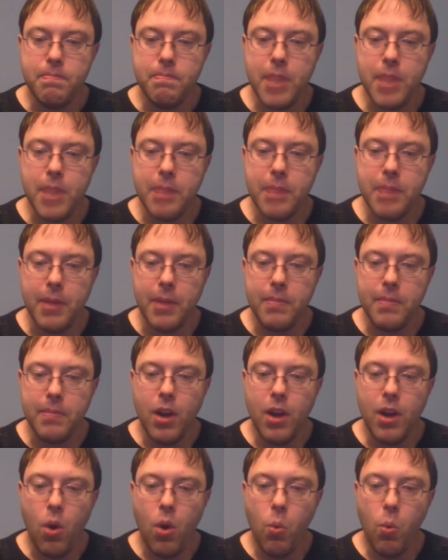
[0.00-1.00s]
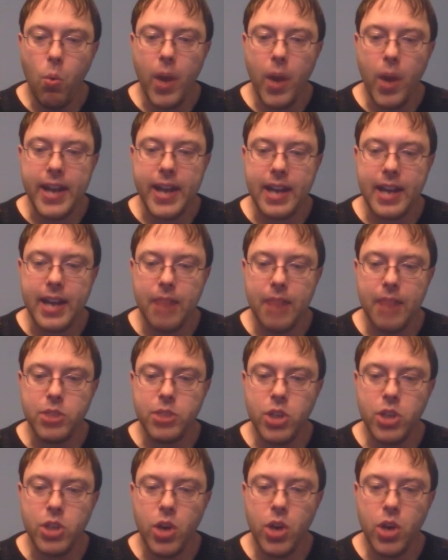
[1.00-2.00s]
minimum when it
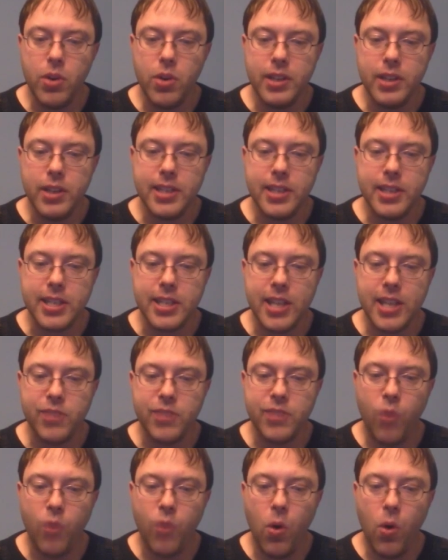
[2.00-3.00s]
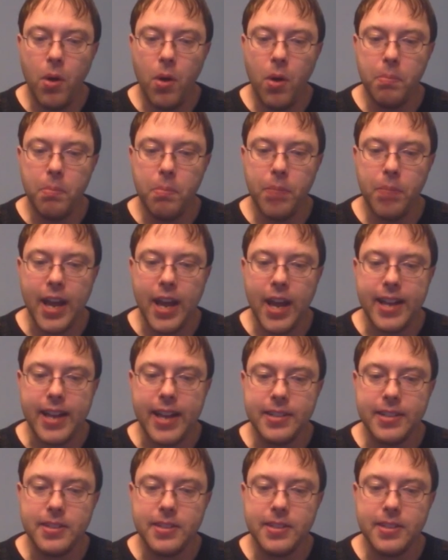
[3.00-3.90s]
comes to successful plays.